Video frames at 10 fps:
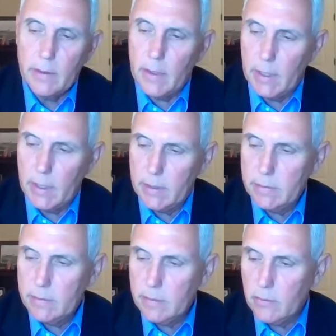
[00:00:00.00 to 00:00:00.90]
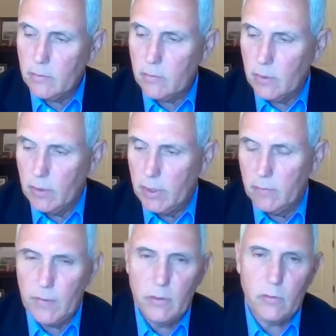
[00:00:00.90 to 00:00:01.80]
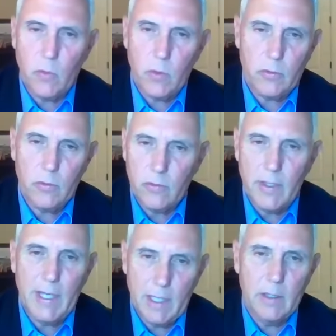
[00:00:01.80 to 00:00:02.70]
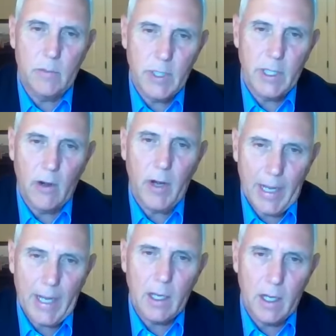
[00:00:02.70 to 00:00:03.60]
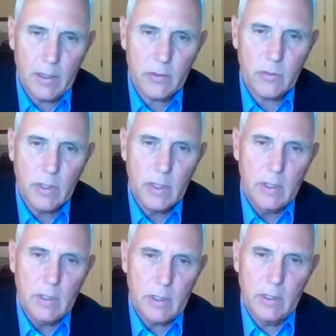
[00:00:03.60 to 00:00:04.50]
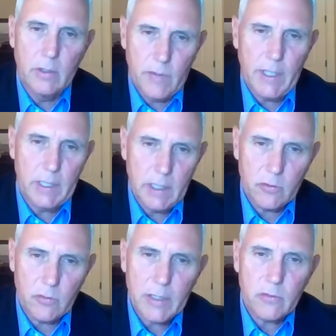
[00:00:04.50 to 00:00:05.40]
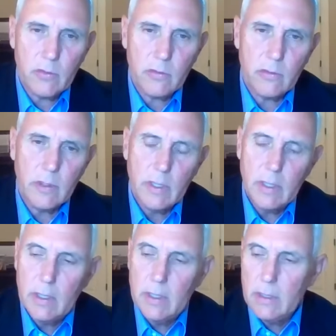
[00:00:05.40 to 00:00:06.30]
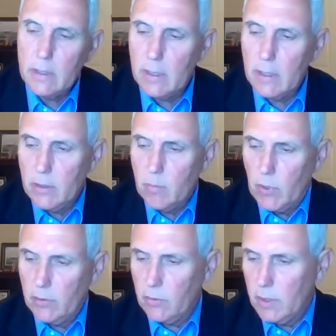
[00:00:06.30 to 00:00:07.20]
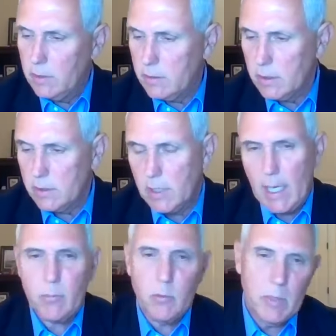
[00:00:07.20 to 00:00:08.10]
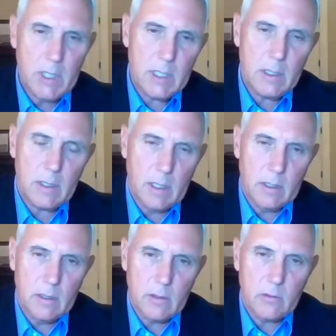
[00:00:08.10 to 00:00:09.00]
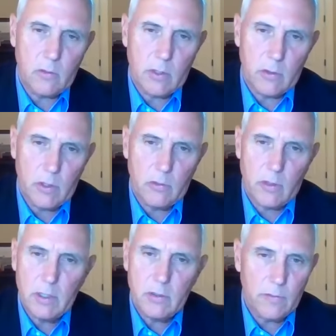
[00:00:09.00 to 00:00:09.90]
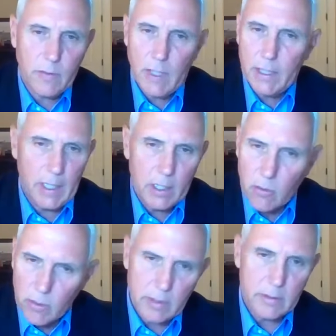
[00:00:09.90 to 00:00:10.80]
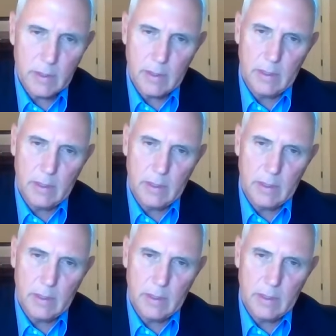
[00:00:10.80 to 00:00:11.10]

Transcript: uh, Syrian defense forces that have been our allies in the fight against ISIS, uh, the president tapped me and the Secretary of State to fly to Ankara.